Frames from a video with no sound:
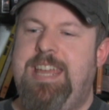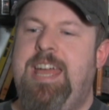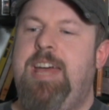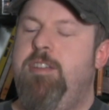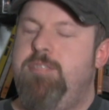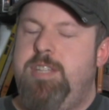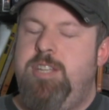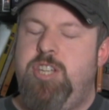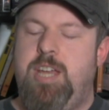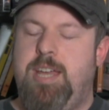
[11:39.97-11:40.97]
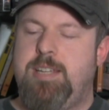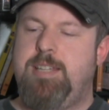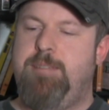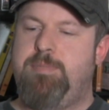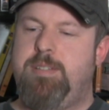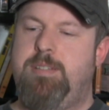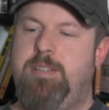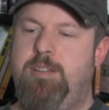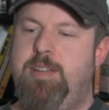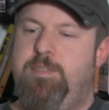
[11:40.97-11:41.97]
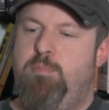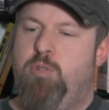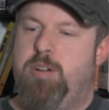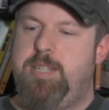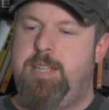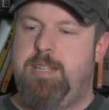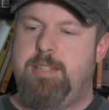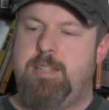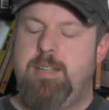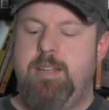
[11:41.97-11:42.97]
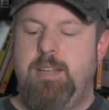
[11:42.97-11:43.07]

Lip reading: Yeah, no CGI, except, you know, even more intense.